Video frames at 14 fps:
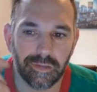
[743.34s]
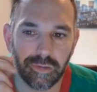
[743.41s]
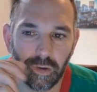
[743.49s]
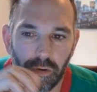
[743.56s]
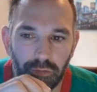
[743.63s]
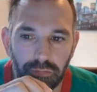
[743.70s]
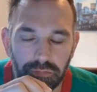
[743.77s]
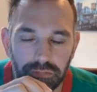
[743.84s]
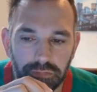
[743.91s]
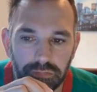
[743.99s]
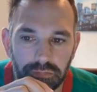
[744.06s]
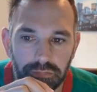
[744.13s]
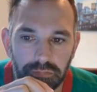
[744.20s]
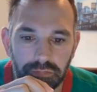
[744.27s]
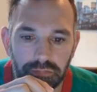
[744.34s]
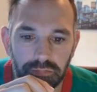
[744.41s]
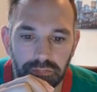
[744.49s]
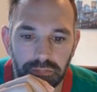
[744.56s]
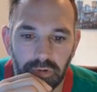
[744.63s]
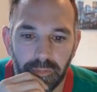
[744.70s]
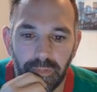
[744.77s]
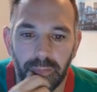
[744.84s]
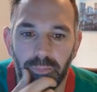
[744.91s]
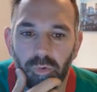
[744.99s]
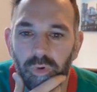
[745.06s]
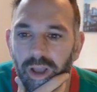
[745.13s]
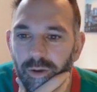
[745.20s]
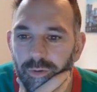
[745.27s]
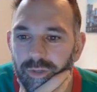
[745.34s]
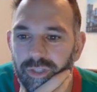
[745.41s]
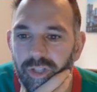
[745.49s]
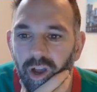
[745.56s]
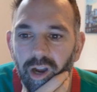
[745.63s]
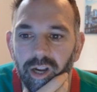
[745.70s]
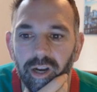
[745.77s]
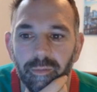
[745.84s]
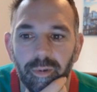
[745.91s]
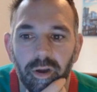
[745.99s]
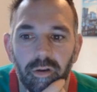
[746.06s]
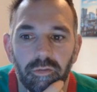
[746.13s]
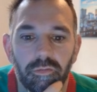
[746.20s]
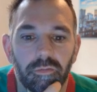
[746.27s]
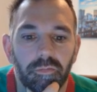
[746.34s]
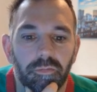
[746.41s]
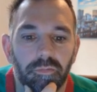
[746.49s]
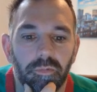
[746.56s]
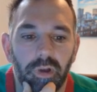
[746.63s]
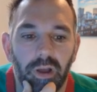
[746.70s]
And so remember when I was talking about,